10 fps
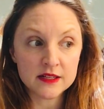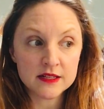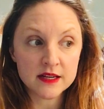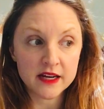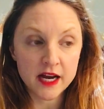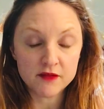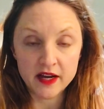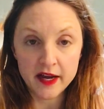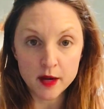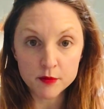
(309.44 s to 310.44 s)
I have a
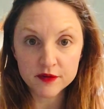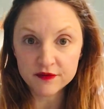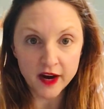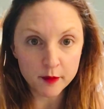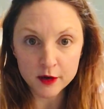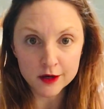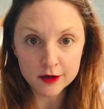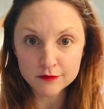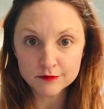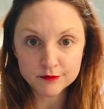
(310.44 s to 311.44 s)
hemp
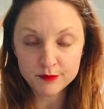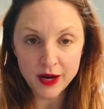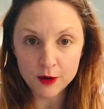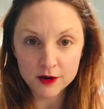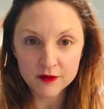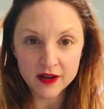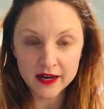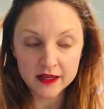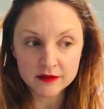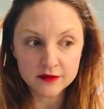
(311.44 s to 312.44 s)
fiber powder that
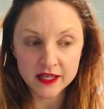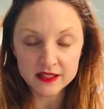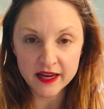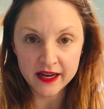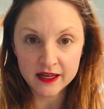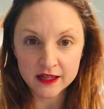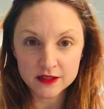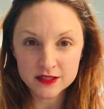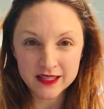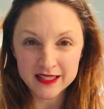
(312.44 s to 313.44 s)
I like to
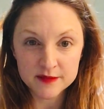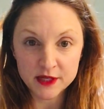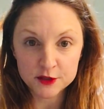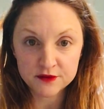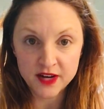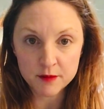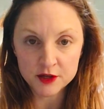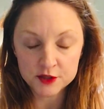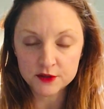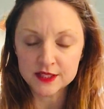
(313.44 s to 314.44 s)
add to get some extra fiber
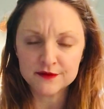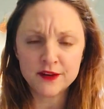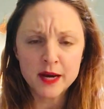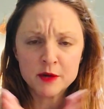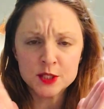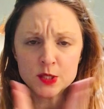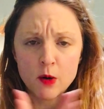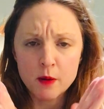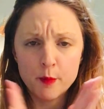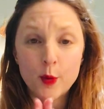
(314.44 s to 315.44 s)
into, because fiber is
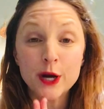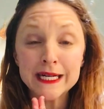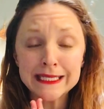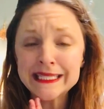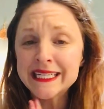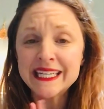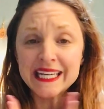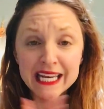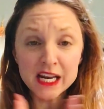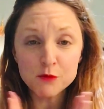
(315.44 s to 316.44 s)
so important.
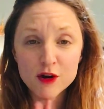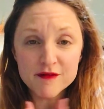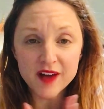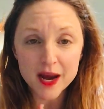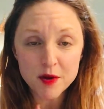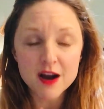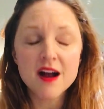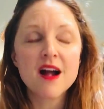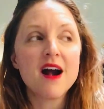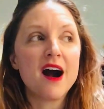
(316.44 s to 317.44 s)
Eat more fiber.
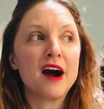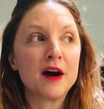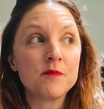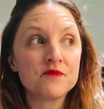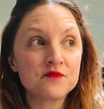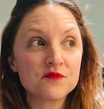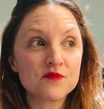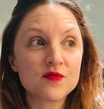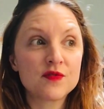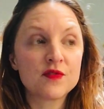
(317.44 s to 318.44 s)

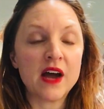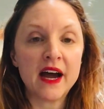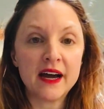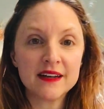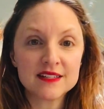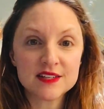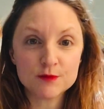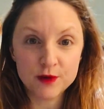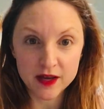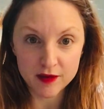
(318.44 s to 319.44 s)
That
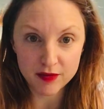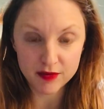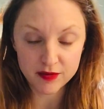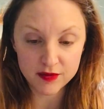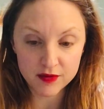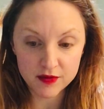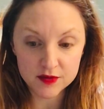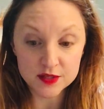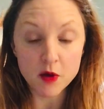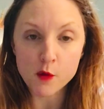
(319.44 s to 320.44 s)
with
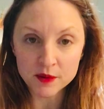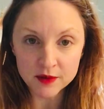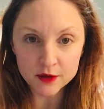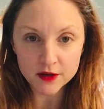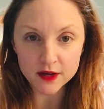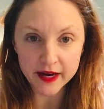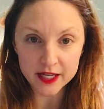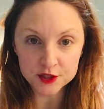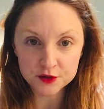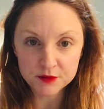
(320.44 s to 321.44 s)
some almond milk or
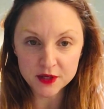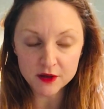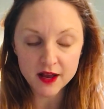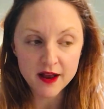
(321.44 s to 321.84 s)
cashew milk.